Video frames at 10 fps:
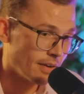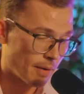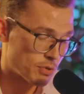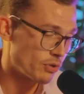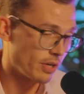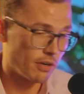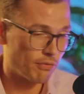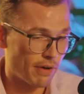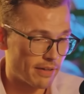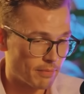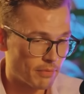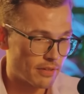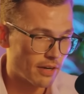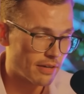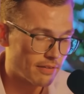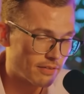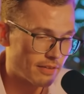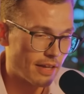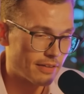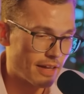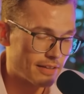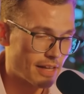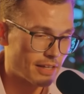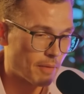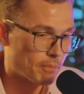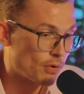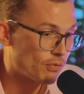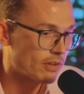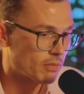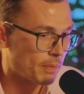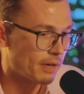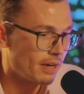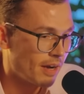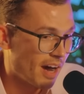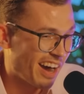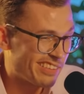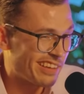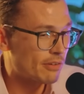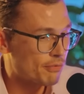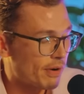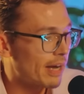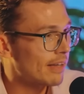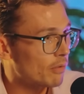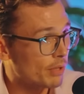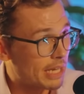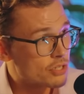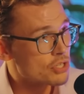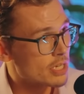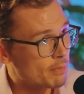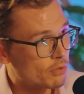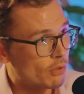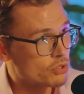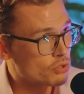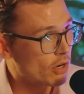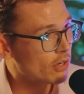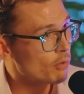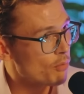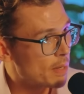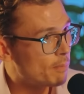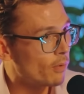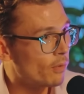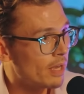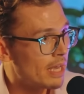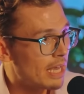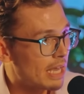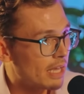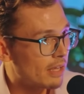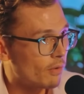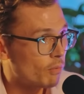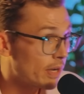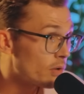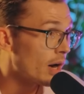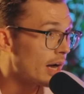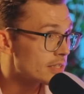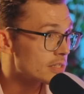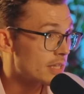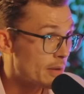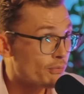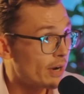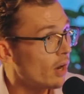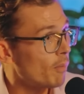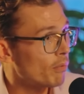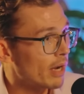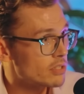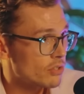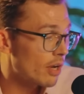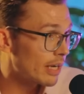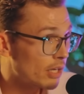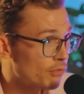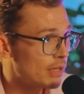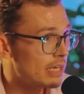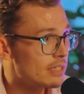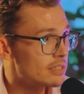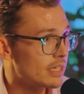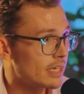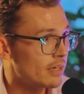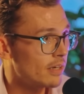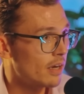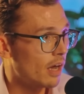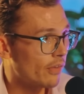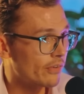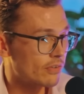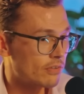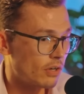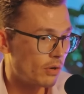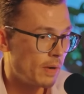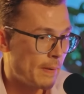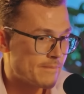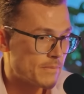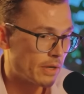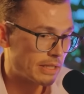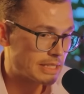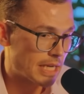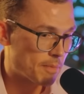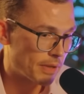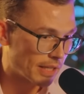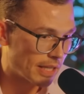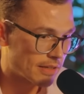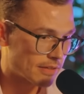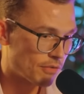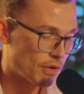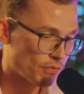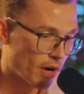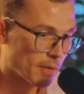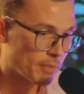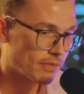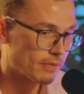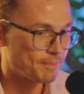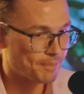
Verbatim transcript: I'm sure you can find some studies that prove this, but I tend to find that relationships grow stronger with people, you know, when you ask them for help, right? So you're not inconveniencing others. So, you know, I'd say particularly in this environment